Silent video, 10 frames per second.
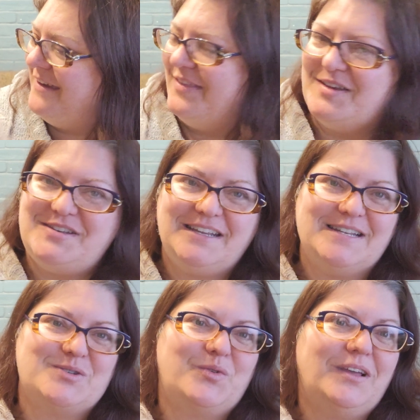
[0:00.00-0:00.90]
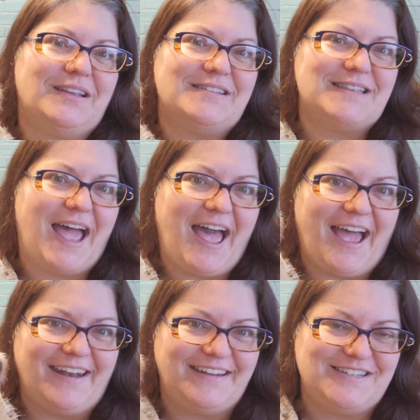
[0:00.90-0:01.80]
And then she gets really
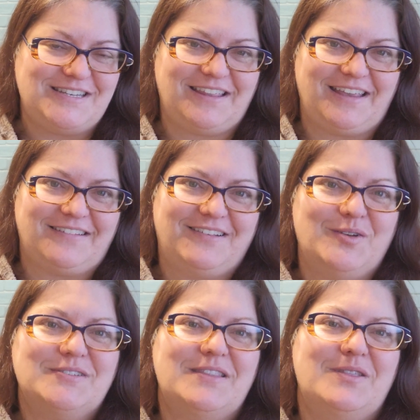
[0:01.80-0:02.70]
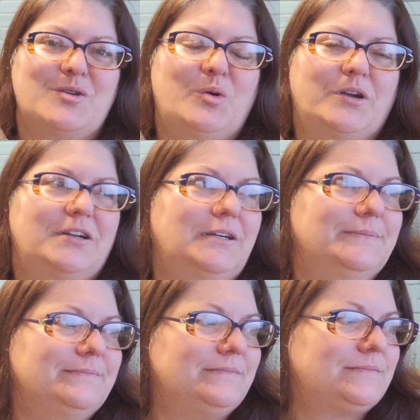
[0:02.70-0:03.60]
sad and she like goes in the corner.
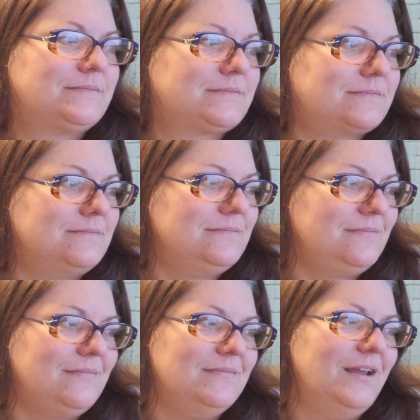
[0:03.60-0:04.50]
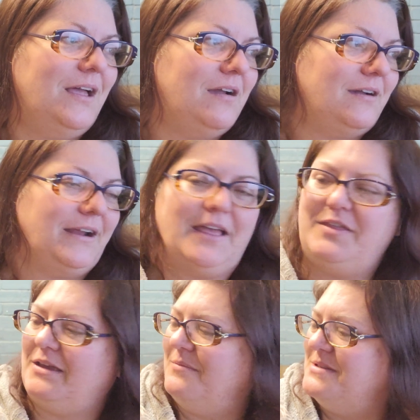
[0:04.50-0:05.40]
All right, I
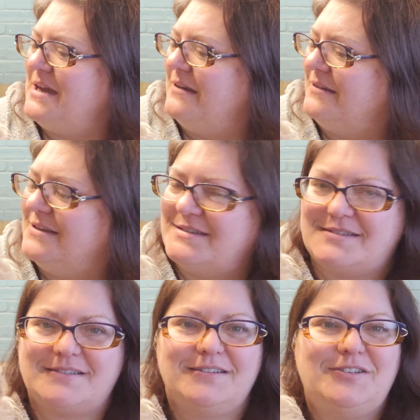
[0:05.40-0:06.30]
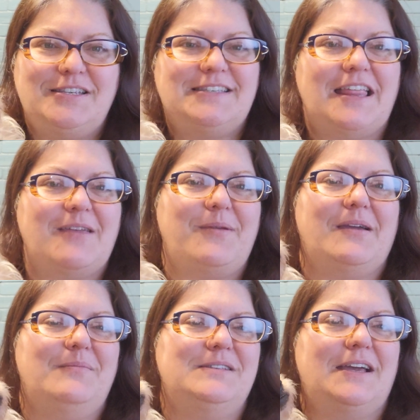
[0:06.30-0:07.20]
think I'm done because she's telling me
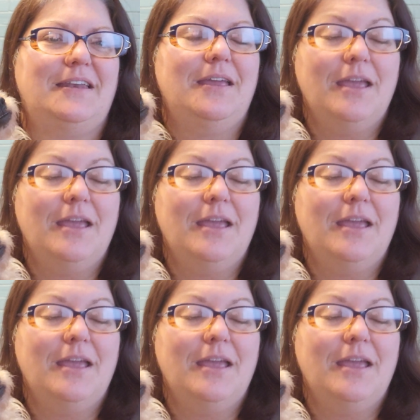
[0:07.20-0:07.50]
I'm done.